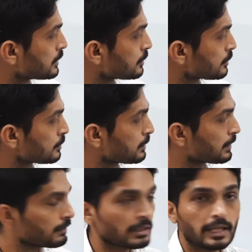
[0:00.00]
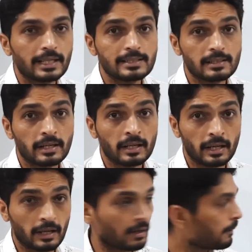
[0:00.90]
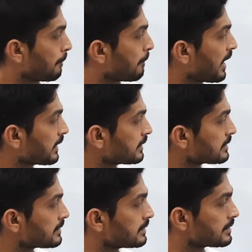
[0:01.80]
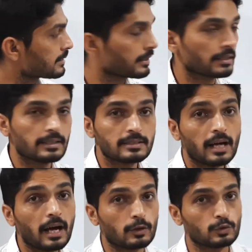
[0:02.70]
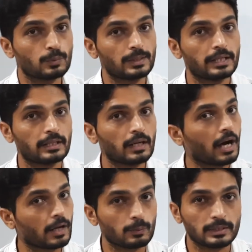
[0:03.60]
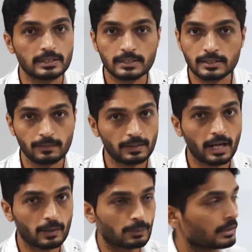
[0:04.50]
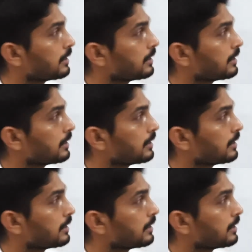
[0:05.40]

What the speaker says: Distance between x and a minus this radius r. So we get a r1. This is our r1.